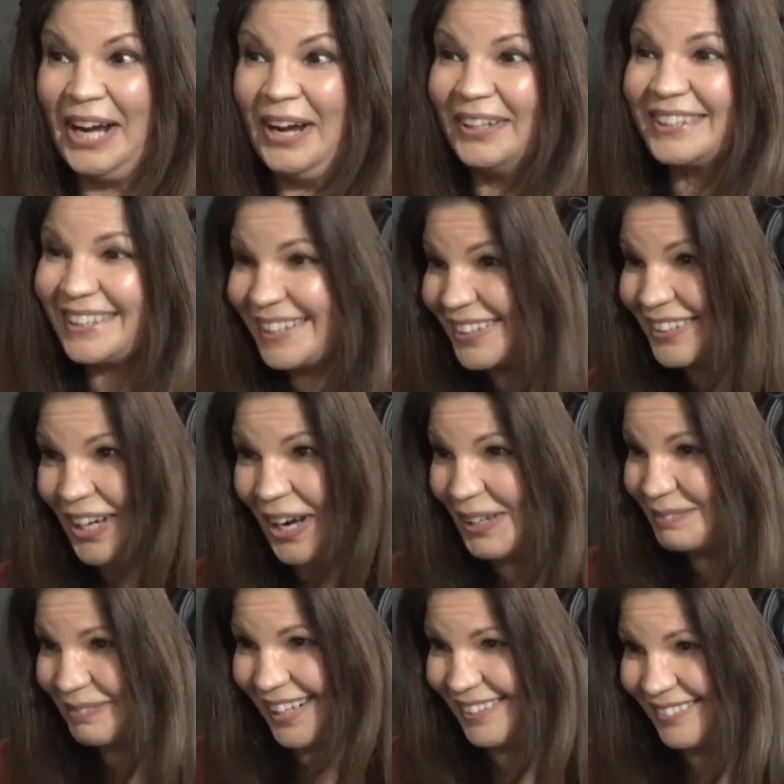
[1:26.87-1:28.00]
I was like,
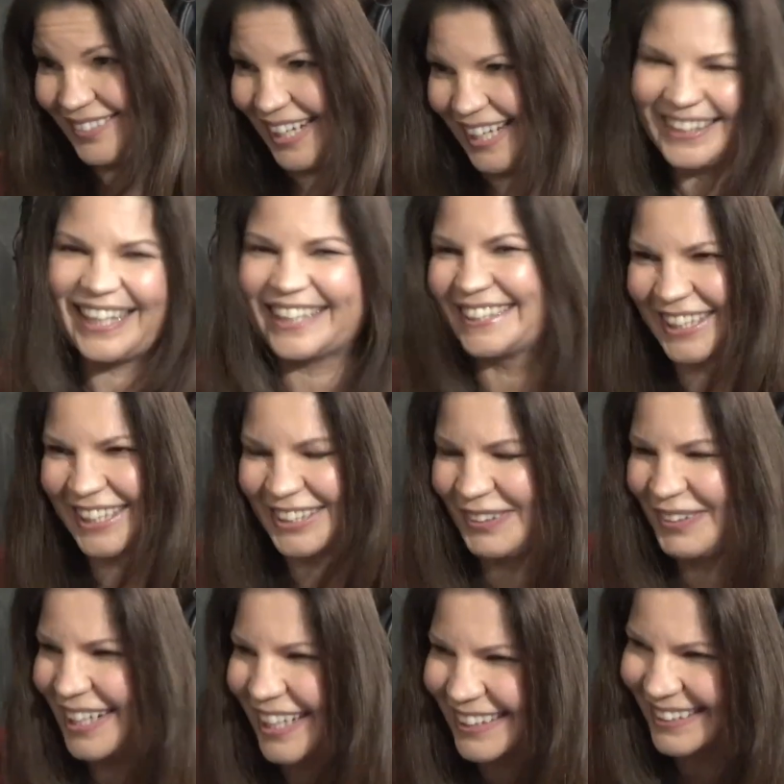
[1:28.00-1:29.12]
God brought Vaia. That's the
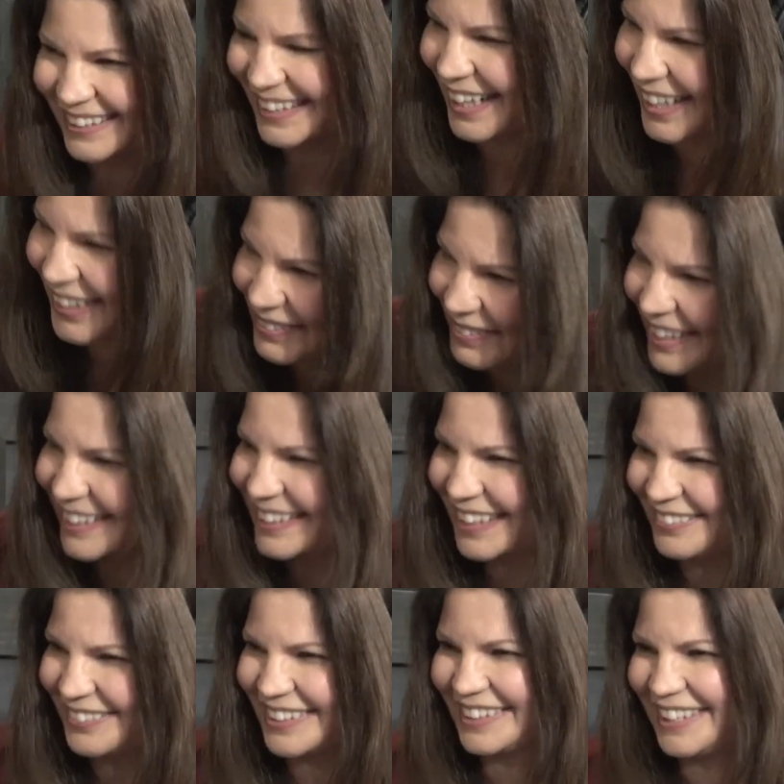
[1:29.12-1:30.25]
sweetest thing anybody's
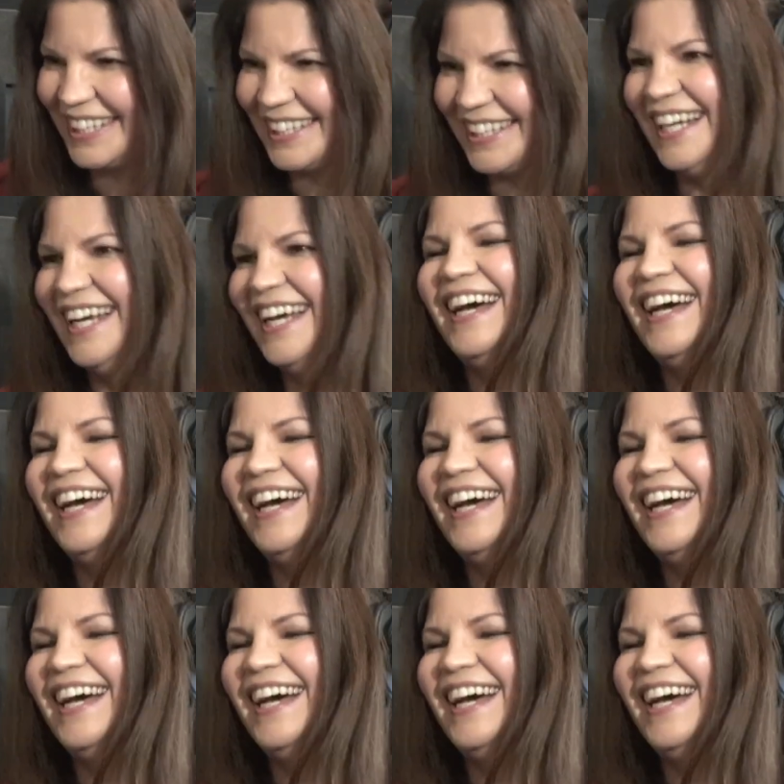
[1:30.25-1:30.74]
ever said.